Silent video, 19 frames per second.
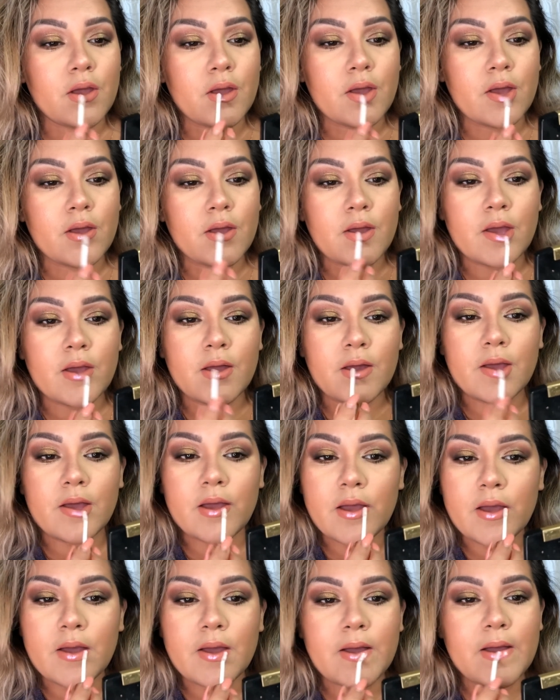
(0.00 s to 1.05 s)
I'm tired of
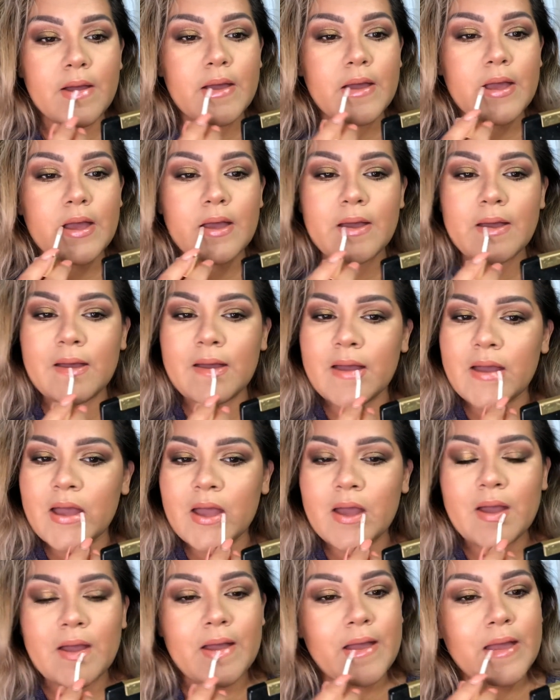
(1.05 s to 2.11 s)
helping niggas who gon'
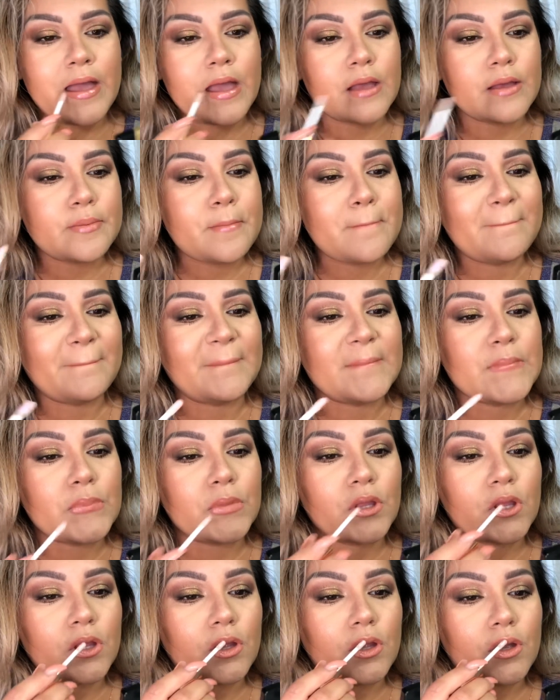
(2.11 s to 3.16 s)
help me. If I ain't
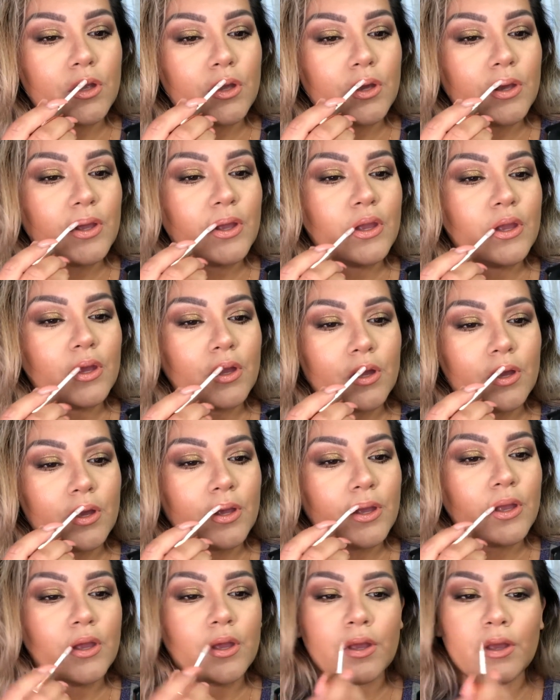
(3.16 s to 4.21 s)
bringing home that bag,
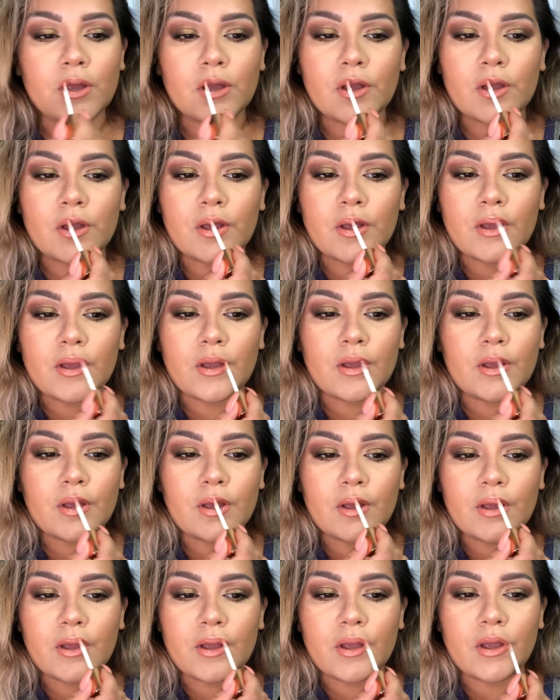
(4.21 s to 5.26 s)
how we gon' eat?
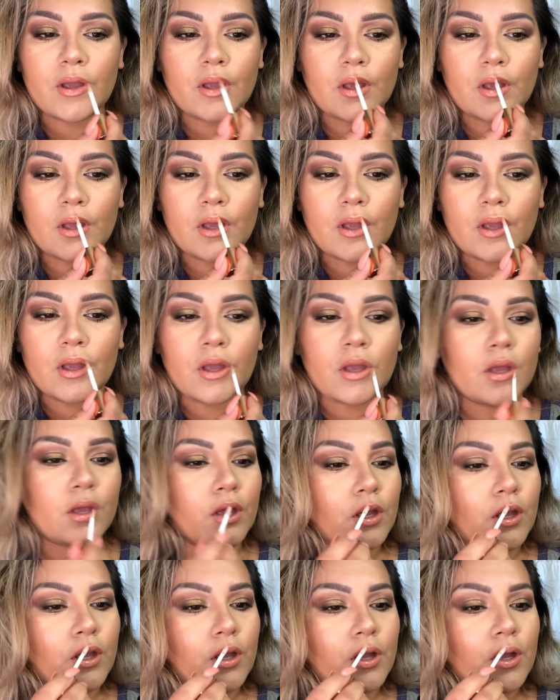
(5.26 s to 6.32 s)
What type of species
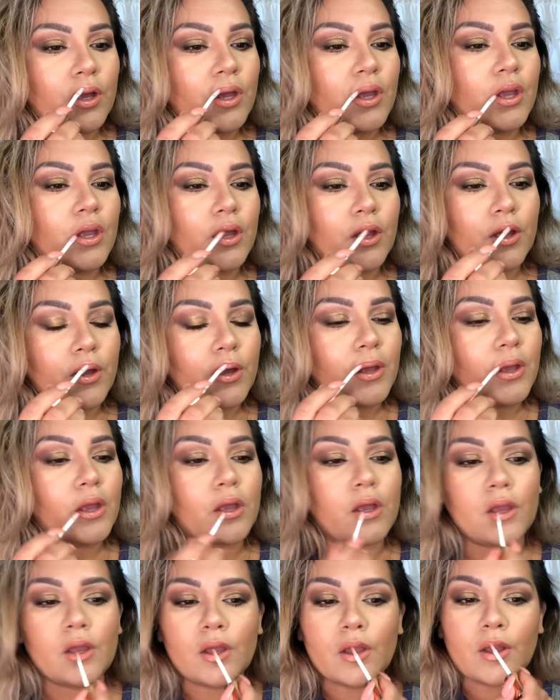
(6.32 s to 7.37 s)
is that? A fucking
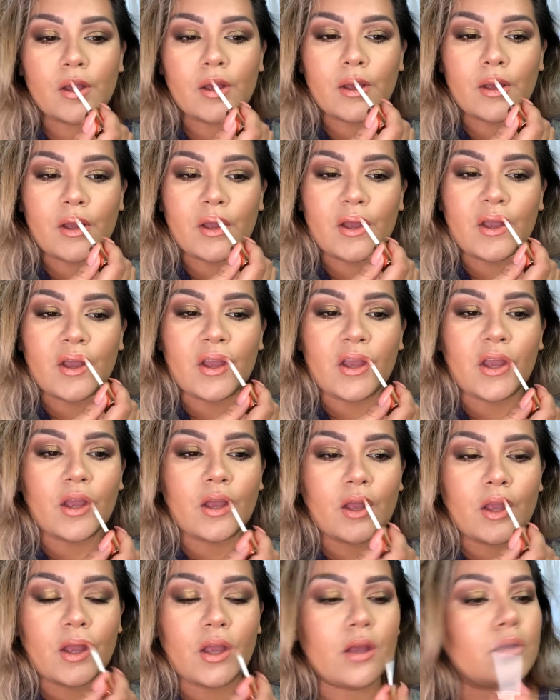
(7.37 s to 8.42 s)
leech. I need help
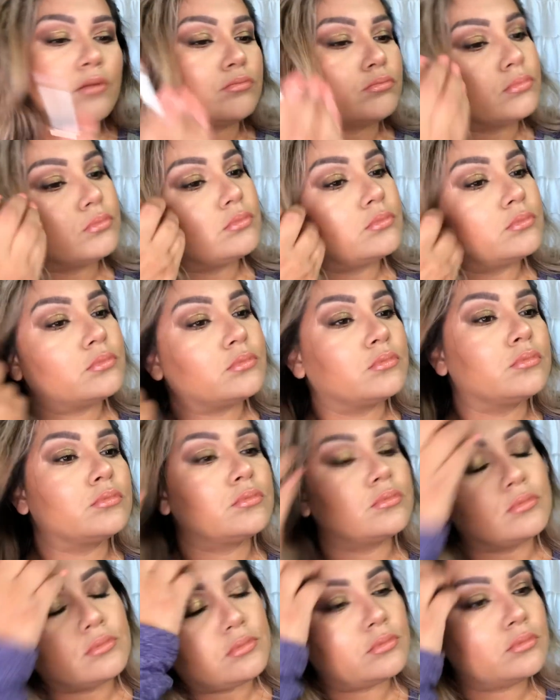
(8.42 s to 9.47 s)
myself. I gotta call
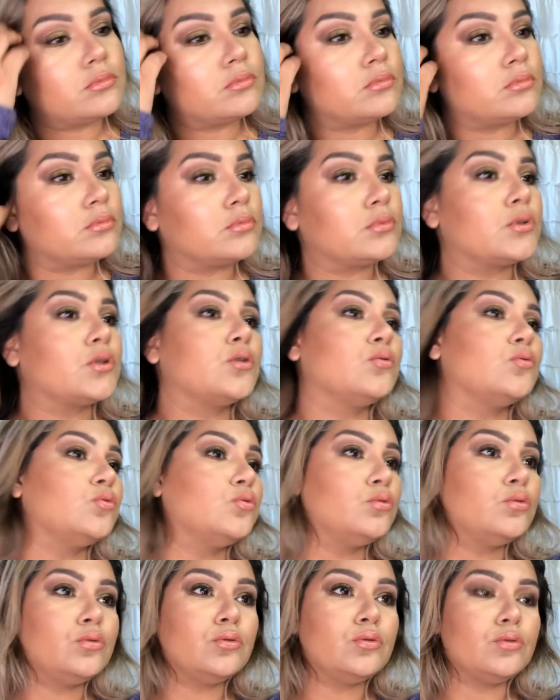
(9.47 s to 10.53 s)
myself. Can't lean
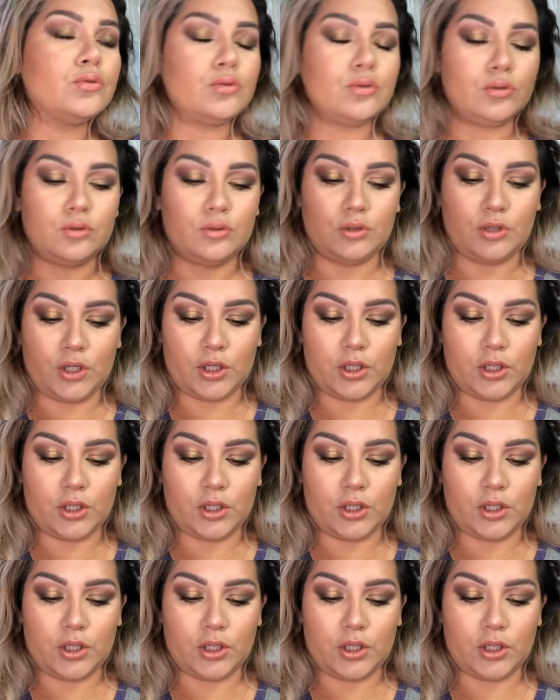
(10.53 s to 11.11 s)
on nobody else.